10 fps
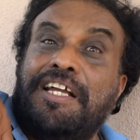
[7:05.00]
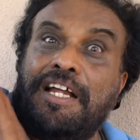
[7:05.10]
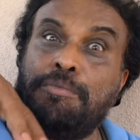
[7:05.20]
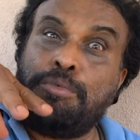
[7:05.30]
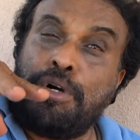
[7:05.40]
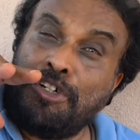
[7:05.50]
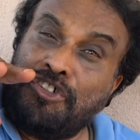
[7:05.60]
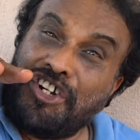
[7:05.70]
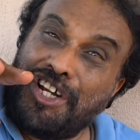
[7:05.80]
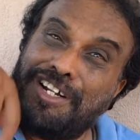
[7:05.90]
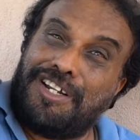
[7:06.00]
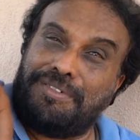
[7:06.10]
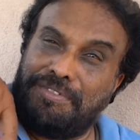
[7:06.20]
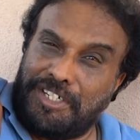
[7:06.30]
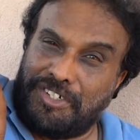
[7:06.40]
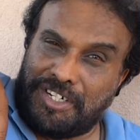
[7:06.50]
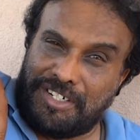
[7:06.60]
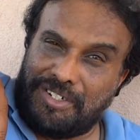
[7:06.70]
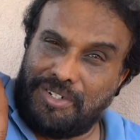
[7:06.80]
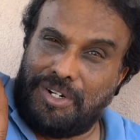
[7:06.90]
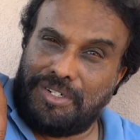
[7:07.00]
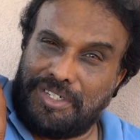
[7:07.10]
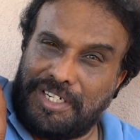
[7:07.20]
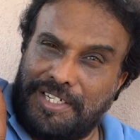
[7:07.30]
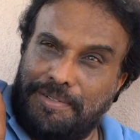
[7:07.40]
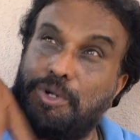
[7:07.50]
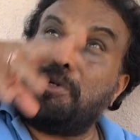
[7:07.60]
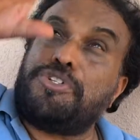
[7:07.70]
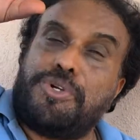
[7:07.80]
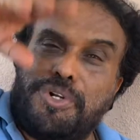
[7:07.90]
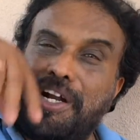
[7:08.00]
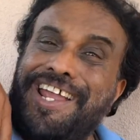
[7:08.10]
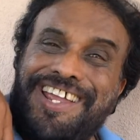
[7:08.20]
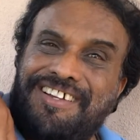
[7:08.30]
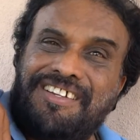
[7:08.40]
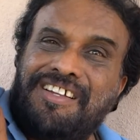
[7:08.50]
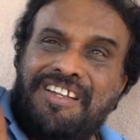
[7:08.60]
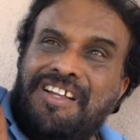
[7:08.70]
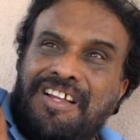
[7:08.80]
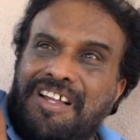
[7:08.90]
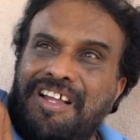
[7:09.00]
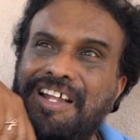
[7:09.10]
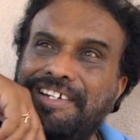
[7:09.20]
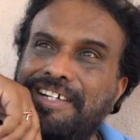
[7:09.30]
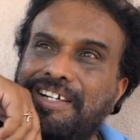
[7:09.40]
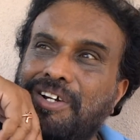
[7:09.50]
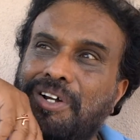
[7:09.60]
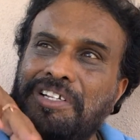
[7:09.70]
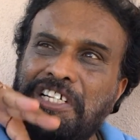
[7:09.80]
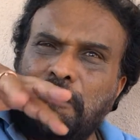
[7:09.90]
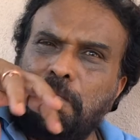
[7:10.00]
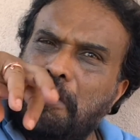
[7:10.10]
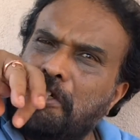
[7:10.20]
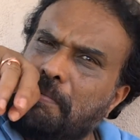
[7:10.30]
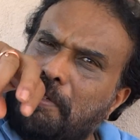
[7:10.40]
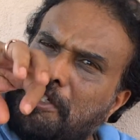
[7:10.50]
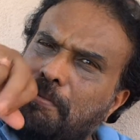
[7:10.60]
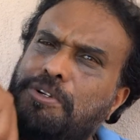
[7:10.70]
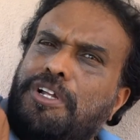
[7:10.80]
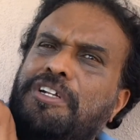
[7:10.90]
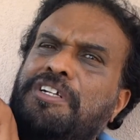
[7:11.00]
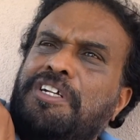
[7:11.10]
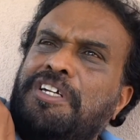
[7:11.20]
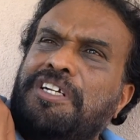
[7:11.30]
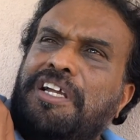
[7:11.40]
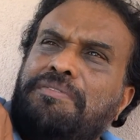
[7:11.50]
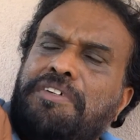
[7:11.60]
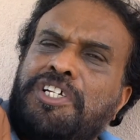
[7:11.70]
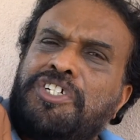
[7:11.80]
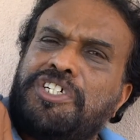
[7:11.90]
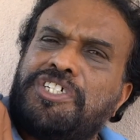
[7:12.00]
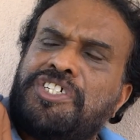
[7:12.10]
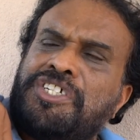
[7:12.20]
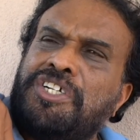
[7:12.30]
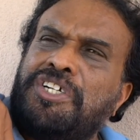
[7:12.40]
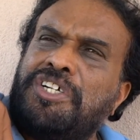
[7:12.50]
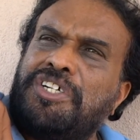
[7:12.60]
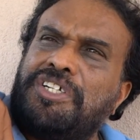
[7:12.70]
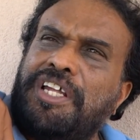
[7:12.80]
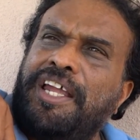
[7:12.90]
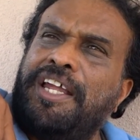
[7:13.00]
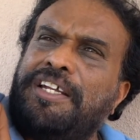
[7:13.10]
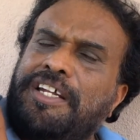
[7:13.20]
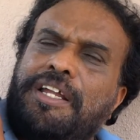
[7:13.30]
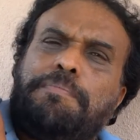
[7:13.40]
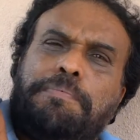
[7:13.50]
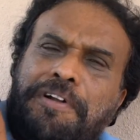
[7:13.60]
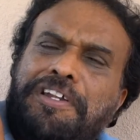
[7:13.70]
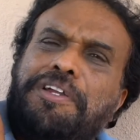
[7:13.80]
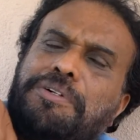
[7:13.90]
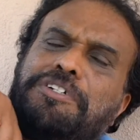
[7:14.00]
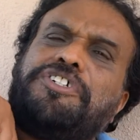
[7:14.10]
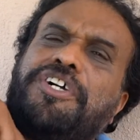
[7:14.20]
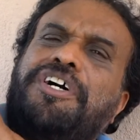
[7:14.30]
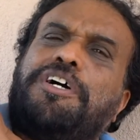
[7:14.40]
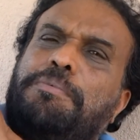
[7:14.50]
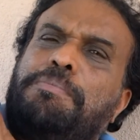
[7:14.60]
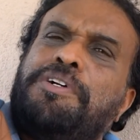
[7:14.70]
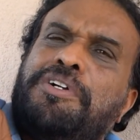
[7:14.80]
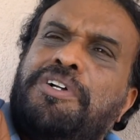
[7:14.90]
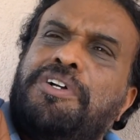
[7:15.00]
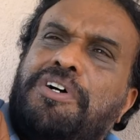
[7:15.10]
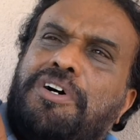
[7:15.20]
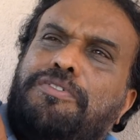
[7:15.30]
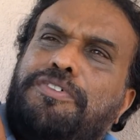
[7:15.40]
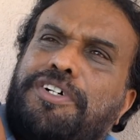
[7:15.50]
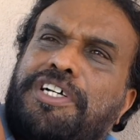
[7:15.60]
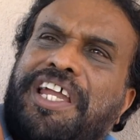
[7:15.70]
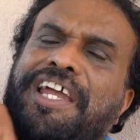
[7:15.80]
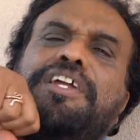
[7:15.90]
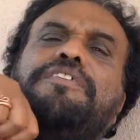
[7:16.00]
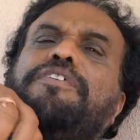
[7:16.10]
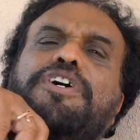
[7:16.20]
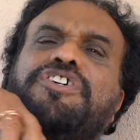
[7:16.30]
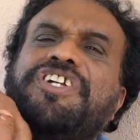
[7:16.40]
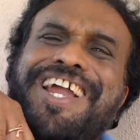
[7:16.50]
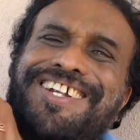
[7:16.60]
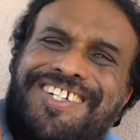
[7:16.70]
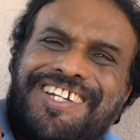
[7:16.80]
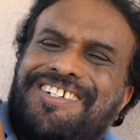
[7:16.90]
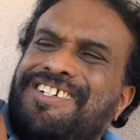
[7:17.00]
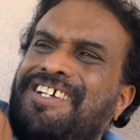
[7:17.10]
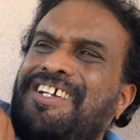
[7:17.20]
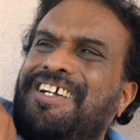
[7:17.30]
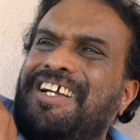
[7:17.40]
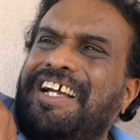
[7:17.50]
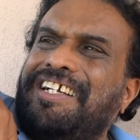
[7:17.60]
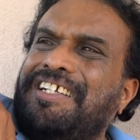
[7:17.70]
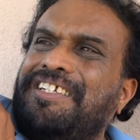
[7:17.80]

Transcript: and Montreal Convention on ozone layer. And all these small conventions, they did a pretty good job of caring for creation. And